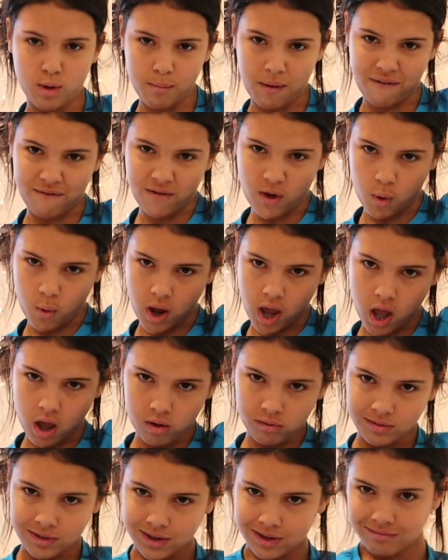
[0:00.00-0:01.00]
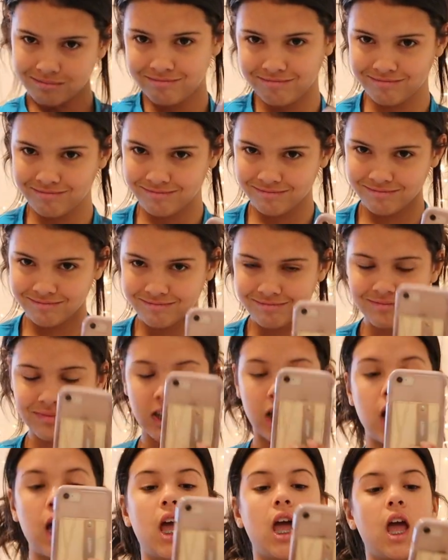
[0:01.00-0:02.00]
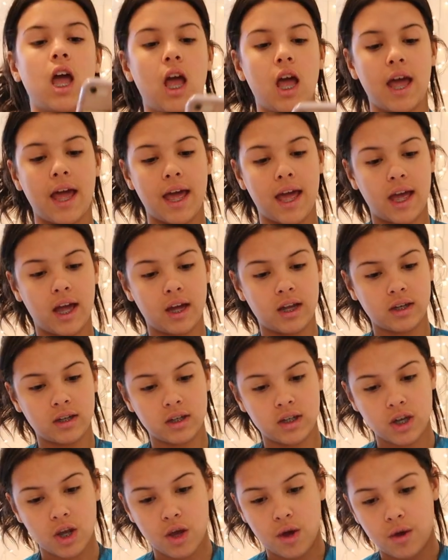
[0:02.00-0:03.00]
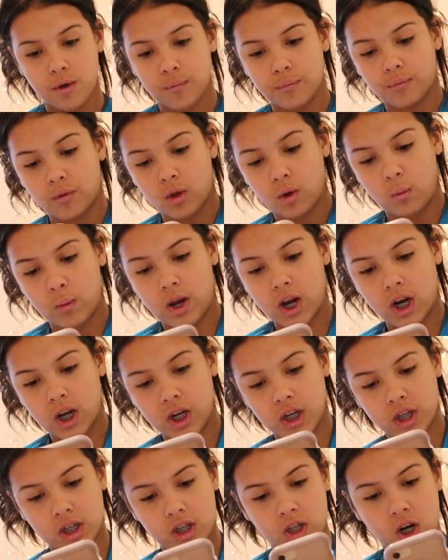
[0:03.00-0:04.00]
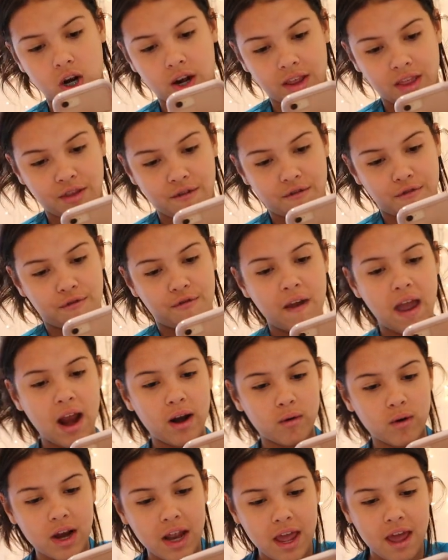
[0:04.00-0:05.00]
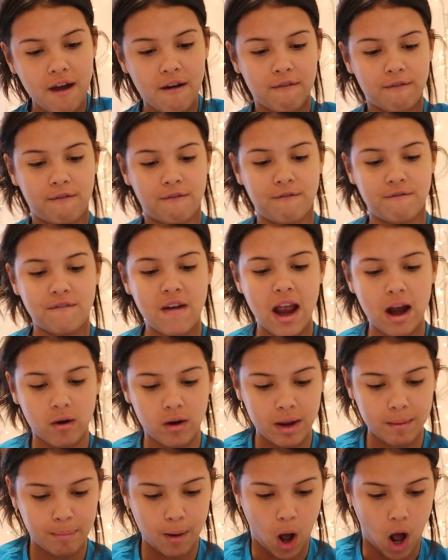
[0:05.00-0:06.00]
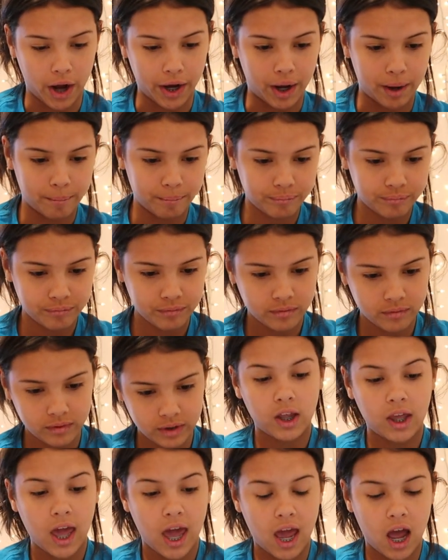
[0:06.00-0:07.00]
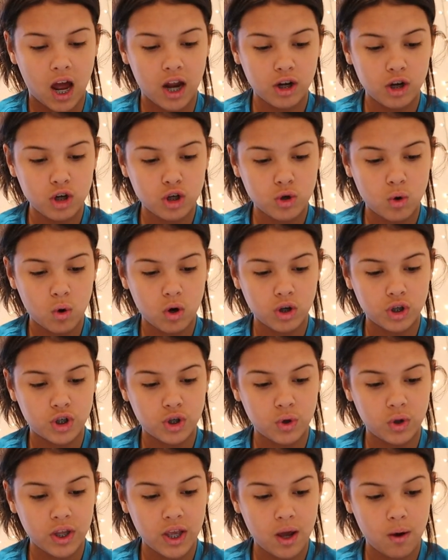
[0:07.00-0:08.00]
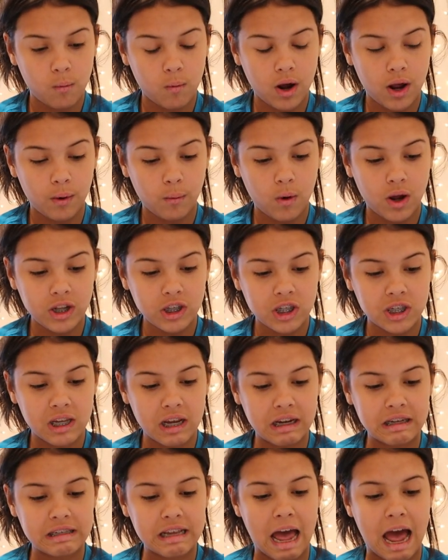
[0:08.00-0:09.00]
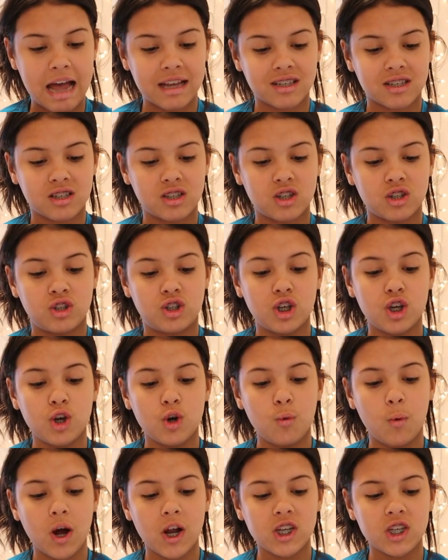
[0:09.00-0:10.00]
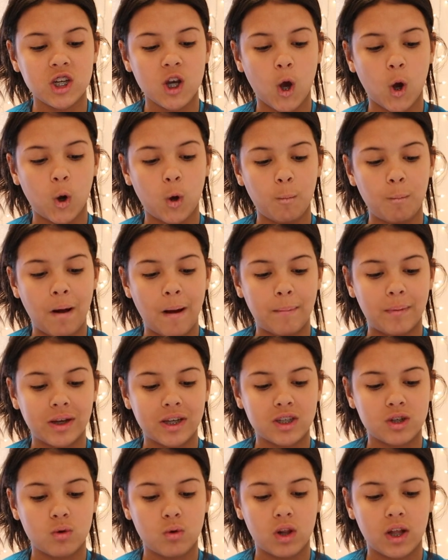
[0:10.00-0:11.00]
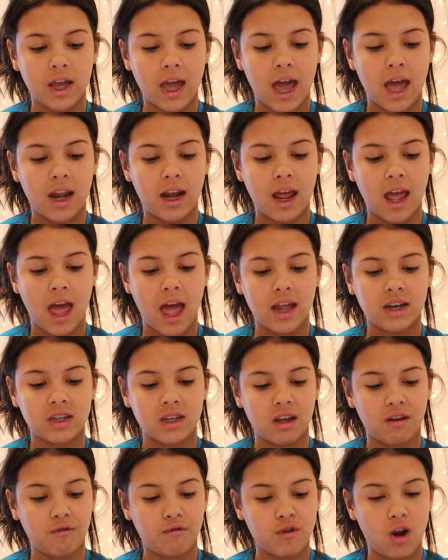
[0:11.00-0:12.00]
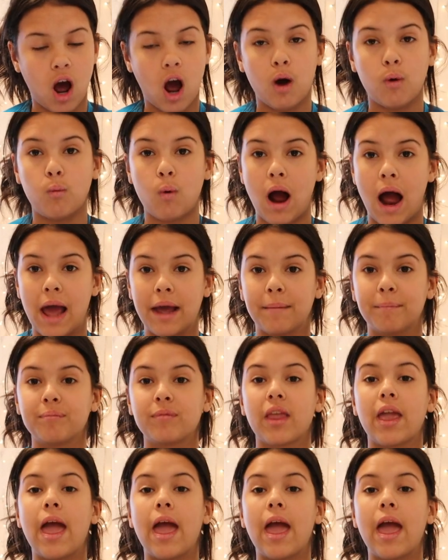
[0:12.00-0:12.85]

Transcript: pull my phone out. And we are going to start at the very, very bottom. Okay, underscore Julia116 asks, do you want to go to public school again? And if not, why?